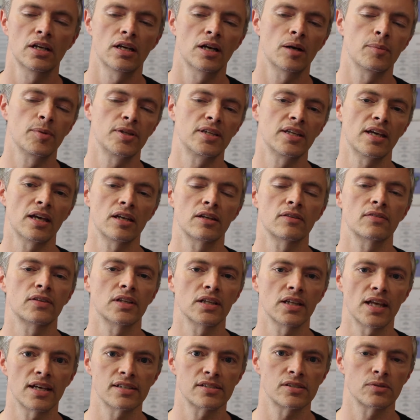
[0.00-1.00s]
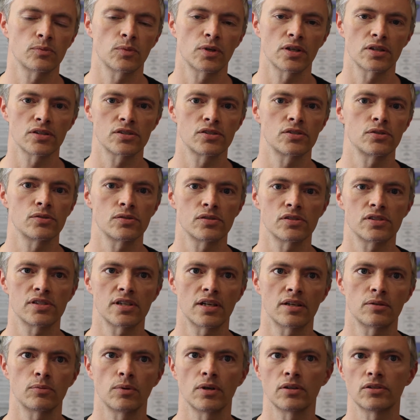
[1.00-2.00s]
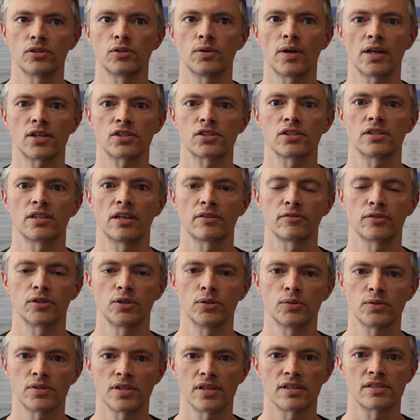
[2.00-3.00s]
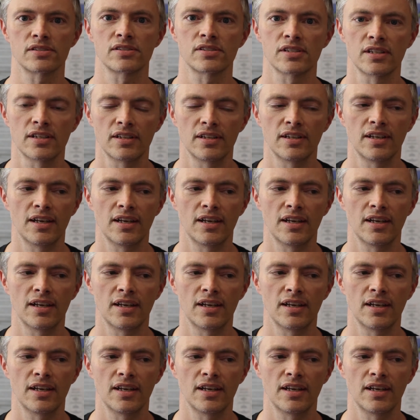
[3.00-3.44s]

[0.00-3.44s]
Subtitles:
At the end of the lesson, one of the students said, well, do you actually ever use this?